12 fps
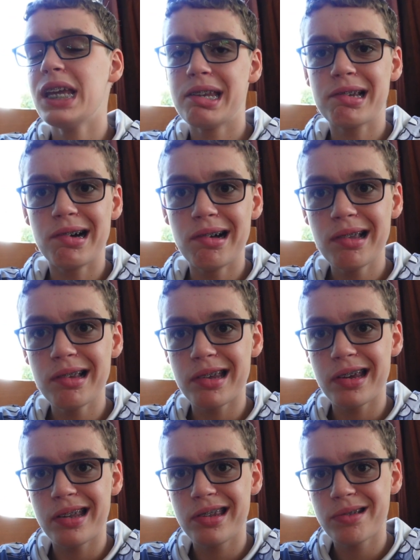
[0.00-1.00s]
is a
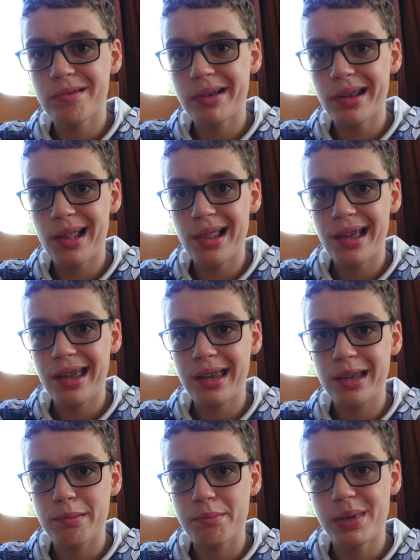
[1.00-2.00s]
holiday, so I get
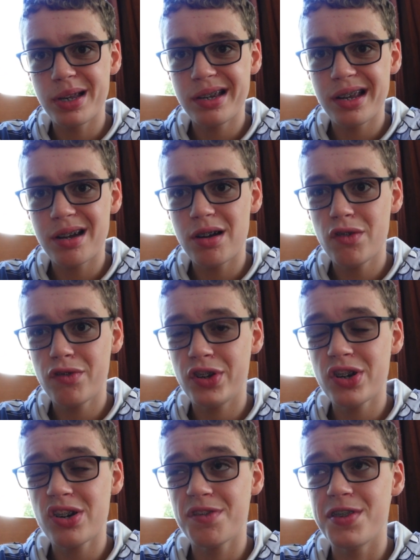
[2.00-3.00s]
like Monday off,
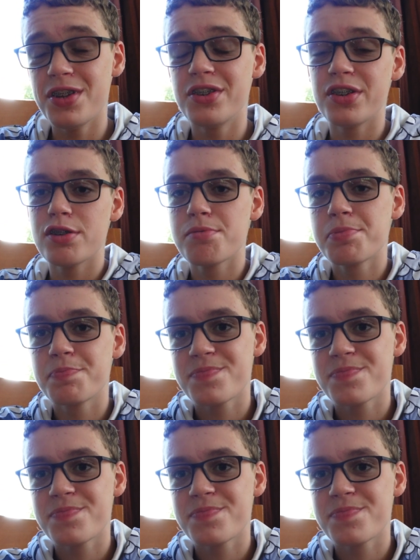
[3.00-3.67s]
not off YouTube,